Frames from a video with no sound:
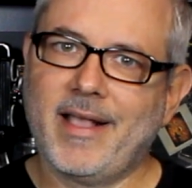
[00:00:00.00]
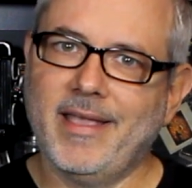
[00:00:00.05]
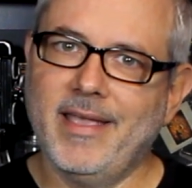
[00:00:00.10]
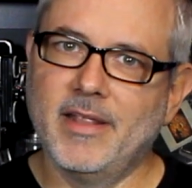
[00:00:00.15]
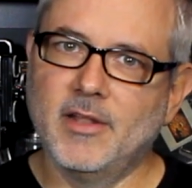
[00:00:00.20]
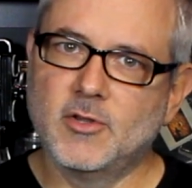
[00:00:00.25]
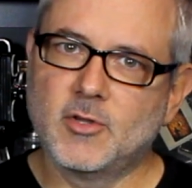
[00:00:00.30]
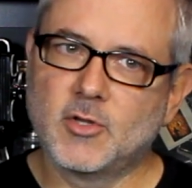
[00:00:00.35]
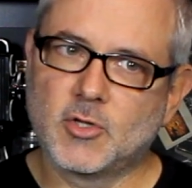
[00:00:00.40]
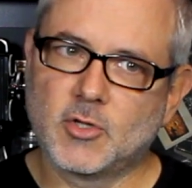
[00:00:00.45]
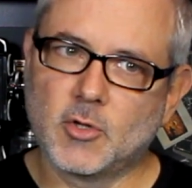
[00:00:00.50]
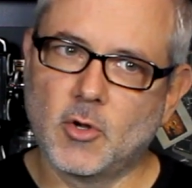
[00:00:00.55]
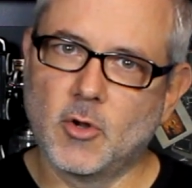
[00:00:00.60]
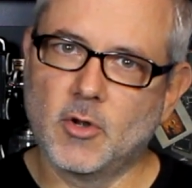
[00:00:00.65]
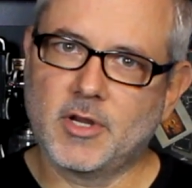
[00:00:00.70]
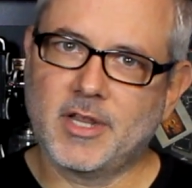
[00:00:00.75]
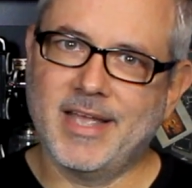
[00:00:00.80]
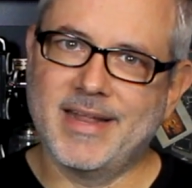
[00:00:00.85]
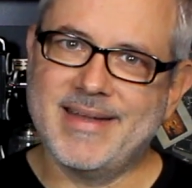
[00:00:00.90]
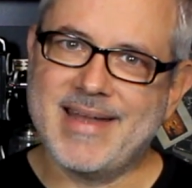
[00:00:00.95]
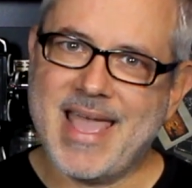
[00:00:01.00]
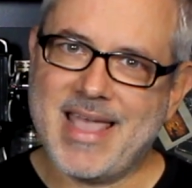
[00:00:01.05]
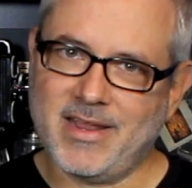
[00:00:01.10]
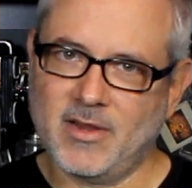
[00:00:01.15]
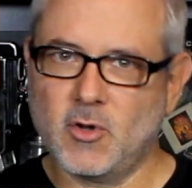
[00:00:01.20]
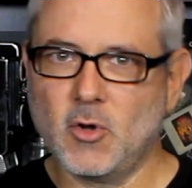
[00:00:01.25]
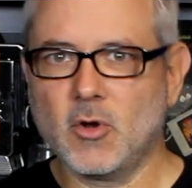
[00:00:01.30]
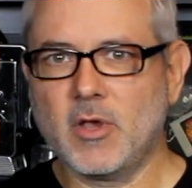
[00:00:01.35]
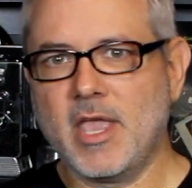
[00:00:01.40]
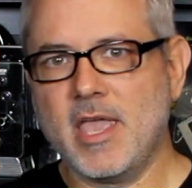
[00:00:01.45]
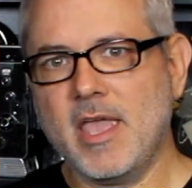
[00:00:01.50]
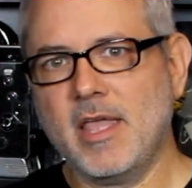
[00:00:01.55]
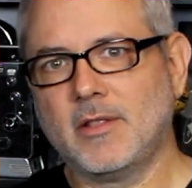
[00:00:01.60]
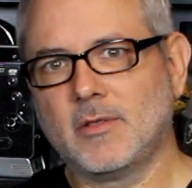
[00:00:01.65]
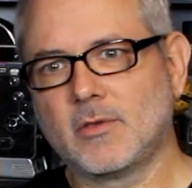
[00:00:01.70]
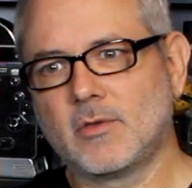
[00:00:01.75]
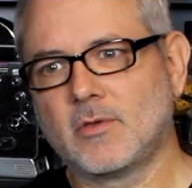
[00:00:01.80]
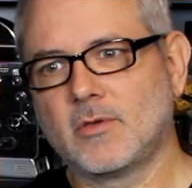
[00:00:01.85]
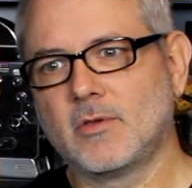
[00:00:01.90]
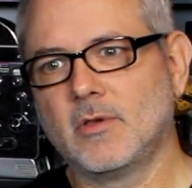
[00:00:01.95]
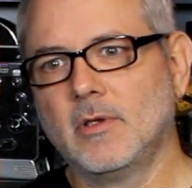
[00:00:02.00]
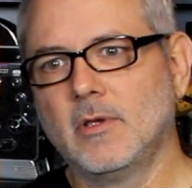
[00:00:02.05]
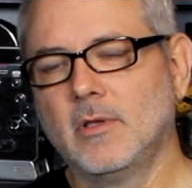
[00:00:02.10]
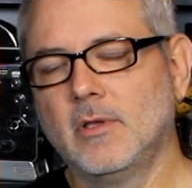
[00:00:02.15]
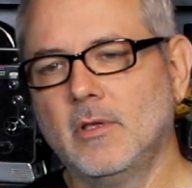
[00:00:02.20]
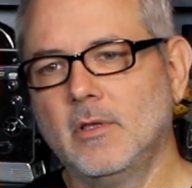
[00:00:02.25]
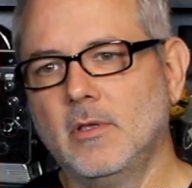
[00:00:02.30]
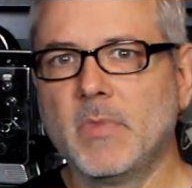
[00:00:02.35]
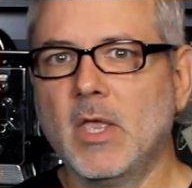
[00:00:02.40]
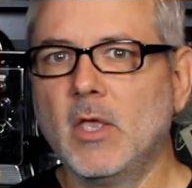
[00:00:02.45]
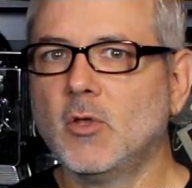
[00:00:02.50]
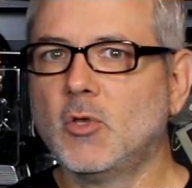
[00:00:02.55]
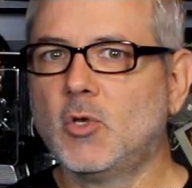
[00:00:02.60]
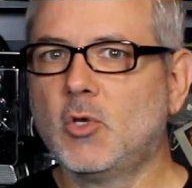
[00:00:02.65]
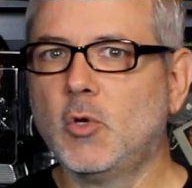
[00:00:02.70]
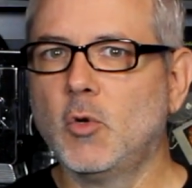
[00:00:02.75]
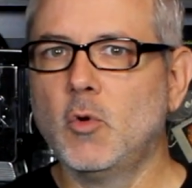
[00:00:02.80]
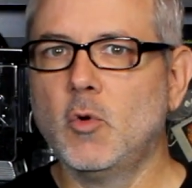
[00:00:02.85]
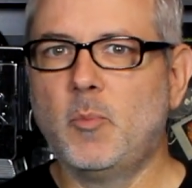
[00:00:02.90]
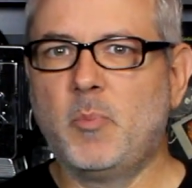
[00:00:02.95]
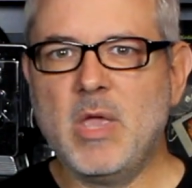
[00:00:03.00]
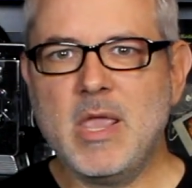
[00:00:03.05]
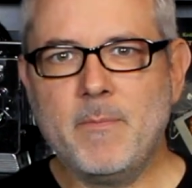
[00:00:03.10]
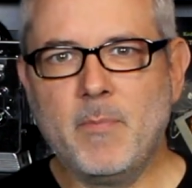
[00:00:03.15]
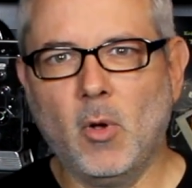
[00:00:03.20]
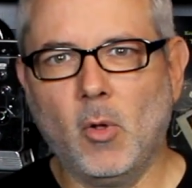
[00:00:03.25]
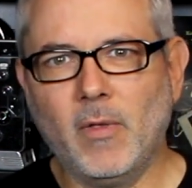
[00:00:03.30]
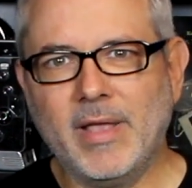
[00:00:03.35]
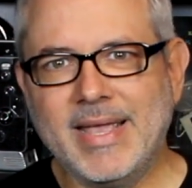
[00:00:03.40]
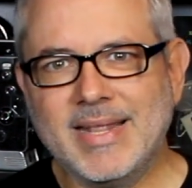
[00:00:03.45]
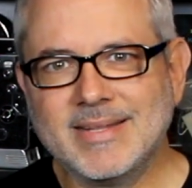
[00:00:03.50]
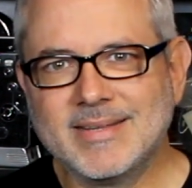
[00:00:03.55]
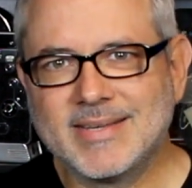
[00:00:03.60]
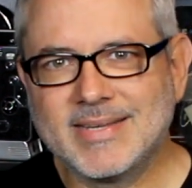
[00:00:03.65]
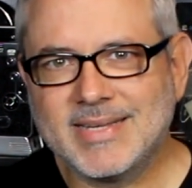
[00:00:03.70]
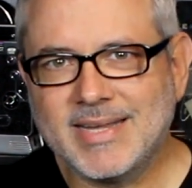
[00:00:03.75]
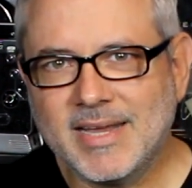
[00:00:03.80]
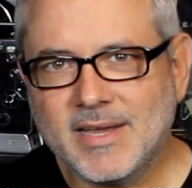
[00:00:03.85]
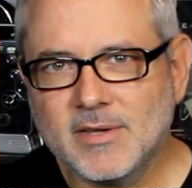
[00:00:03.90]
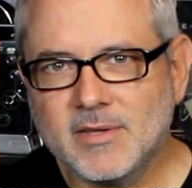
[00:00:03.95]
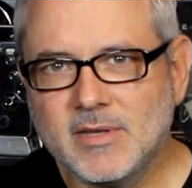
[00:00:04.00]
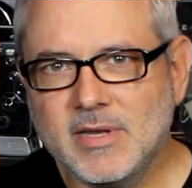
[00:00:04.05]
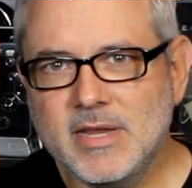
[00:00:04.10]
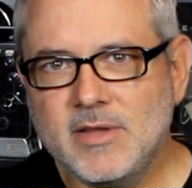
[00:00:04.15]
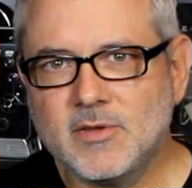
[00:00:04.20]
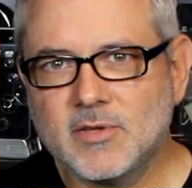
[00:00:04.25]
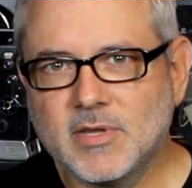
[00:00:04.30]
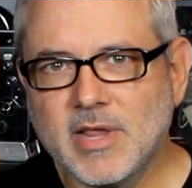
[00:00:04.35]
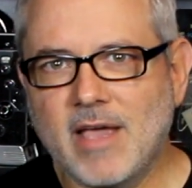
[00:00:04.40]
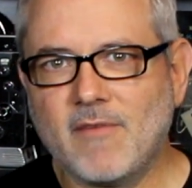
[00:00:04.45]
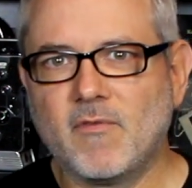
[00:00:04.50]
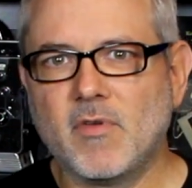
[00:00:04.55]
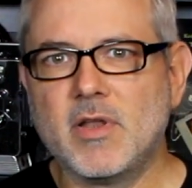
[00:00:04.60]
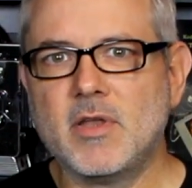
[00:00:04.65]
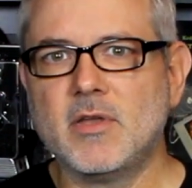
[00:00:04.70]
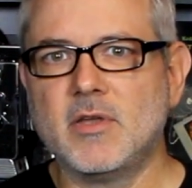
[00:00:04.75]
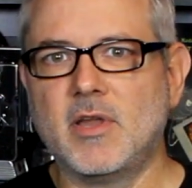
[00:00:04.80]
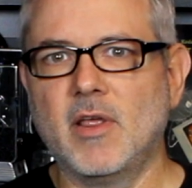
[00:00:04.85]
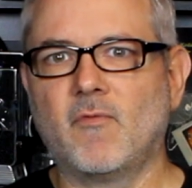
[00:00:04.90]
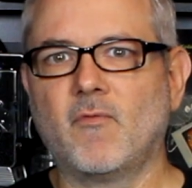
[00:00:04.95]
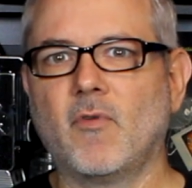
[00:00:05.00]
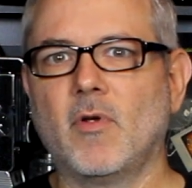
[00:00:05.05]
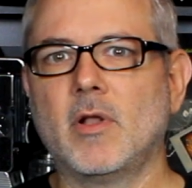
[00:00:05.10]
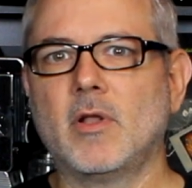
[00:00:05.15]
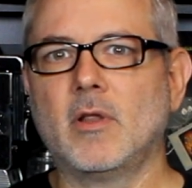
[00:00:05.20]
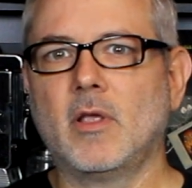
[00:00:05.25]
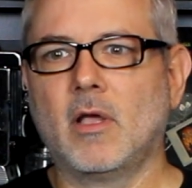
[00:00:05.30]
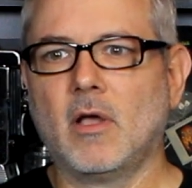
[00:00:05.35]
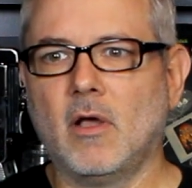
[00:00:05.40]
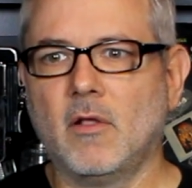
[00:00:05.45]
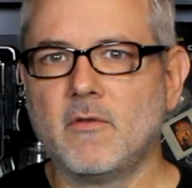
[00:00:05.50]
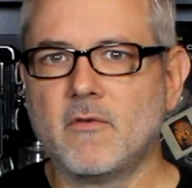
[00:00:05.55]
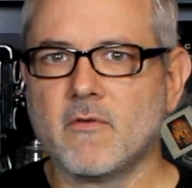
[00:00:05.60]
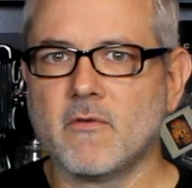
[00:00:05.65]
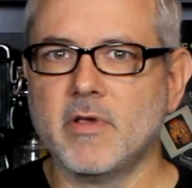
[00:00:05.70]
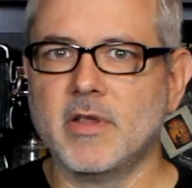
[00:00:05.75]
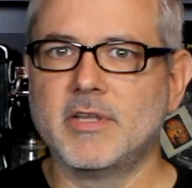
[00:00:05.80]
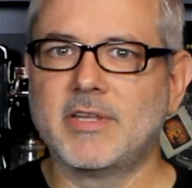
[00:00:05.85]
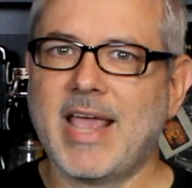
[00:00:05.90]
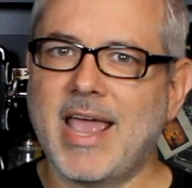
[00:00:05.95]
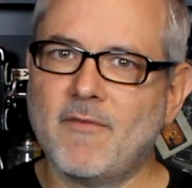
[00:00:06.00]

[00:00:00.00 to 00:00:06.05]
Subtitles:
insert connector kits to people in 67 different countries.